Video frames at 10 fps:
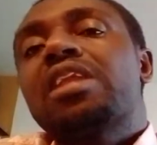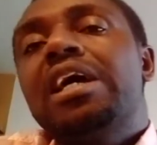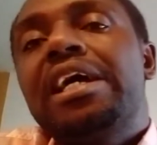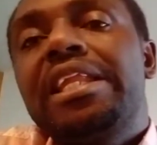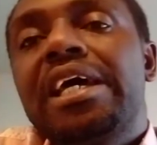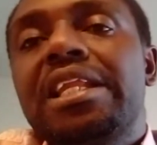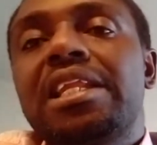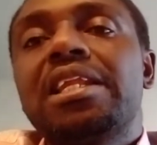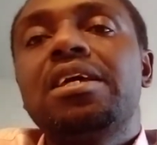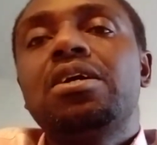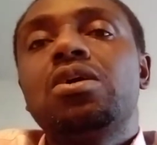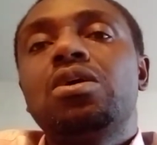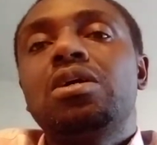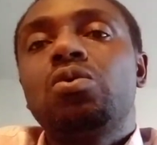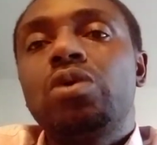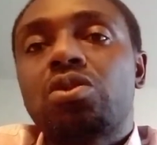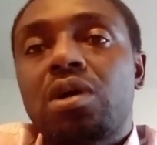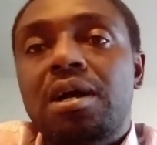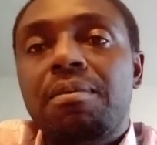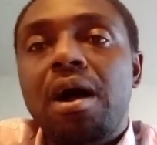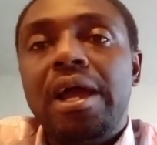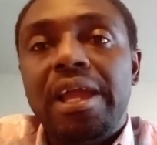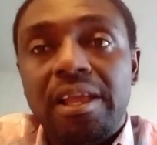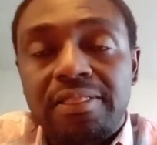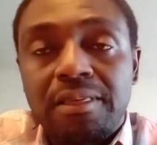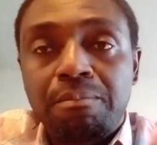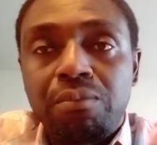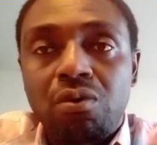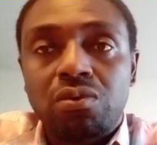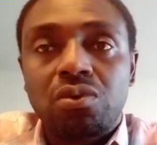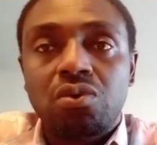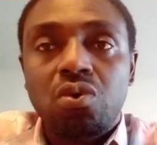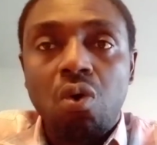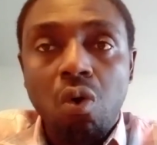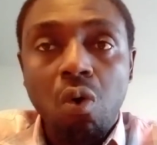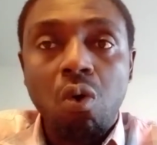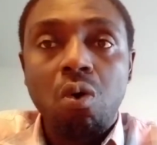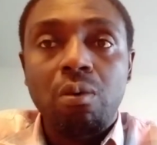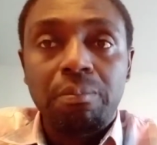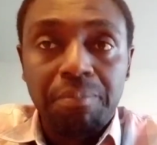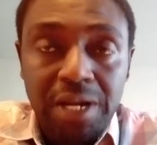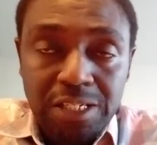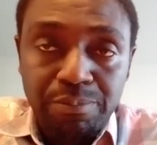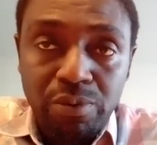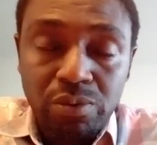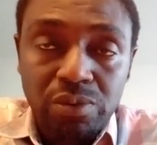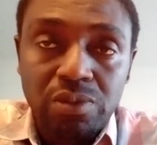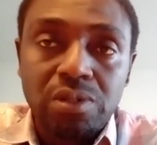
And then we talk about earthen pond or mud pond.